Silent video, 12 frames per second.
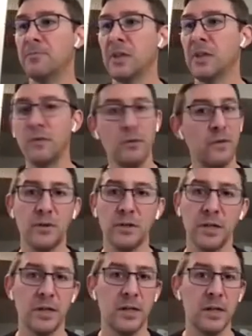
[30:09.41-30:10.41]
If you've ever
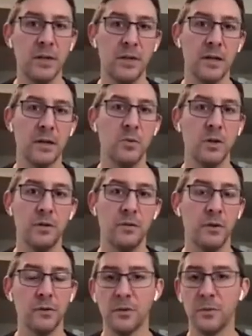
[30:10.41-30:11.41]
done anything with
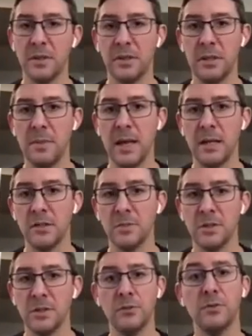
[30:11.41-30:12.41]
vulnerability
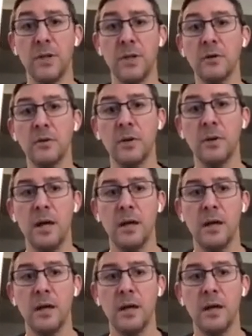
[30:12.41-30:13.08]
management, you'll know